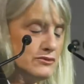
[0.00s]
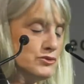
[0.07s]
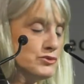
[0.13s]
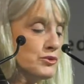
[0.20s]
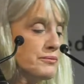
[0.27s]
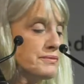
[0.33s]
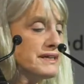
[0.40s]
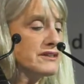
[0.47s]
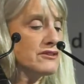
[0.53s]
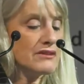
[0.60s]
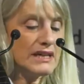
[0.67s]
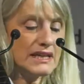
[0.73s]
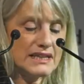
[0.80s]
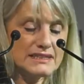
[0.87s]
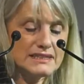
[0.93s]
European
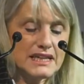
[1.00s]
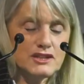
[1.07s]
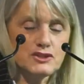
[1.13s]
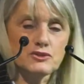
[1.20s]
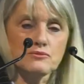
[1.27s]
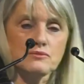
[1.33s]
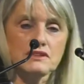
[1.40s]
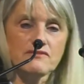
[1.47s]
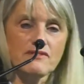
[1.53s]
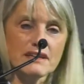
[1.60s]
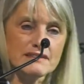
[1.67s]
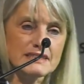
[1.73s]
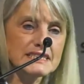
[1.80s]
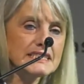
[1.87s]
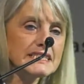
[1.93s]
organization with
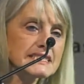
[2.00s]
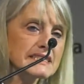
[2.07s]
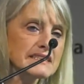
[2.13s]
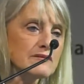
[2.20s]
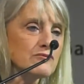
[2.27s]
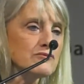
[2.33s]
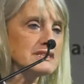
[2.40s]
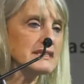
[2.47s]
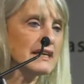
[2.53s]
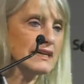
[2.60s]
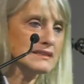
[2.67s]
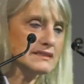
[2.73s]
our system, with